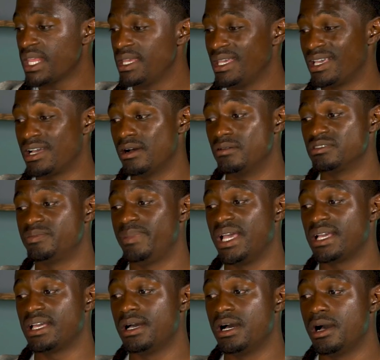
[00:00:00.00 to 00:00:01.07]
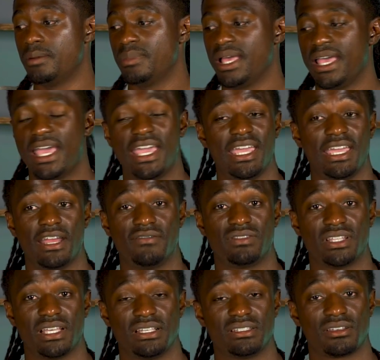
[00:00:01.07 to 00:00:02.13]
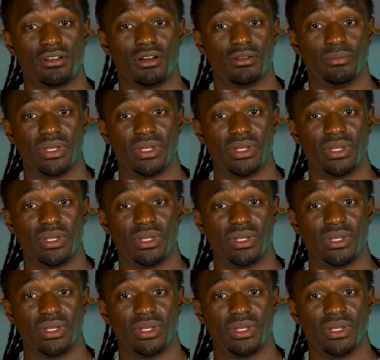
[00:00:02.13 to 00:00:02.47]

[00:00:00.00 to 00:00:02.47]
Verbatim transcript: it comes back up hey everything's gonna